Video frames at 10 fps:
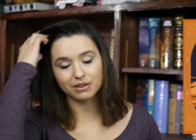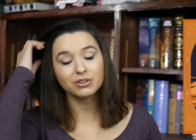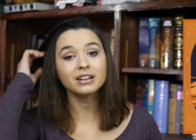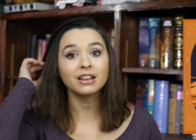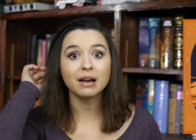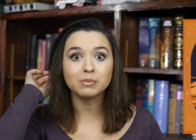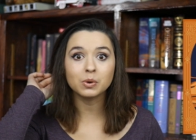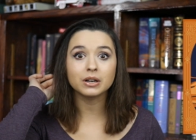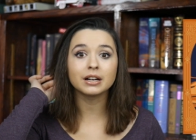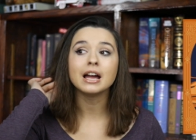but I've read a lot
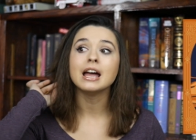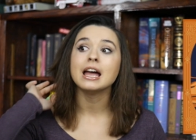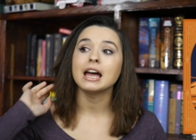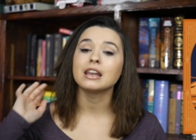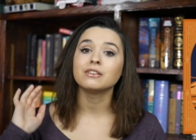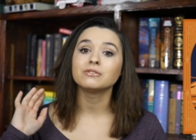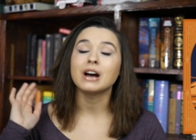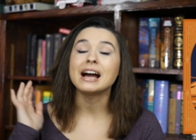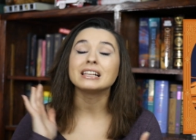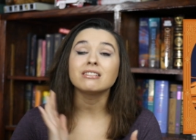more, and
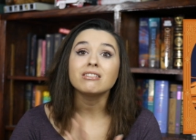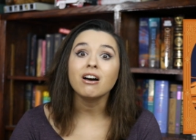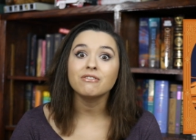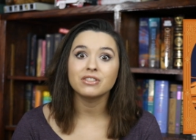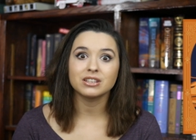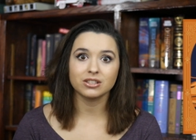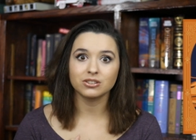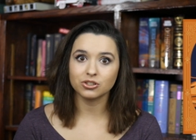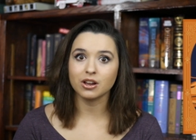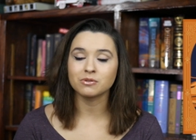I love this
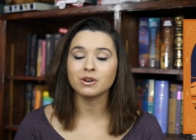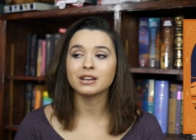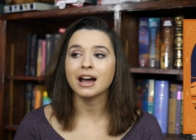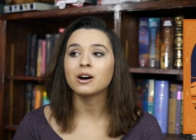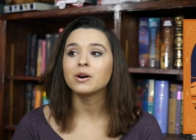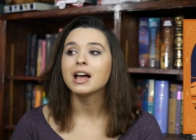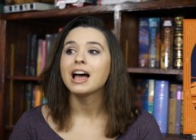genre now.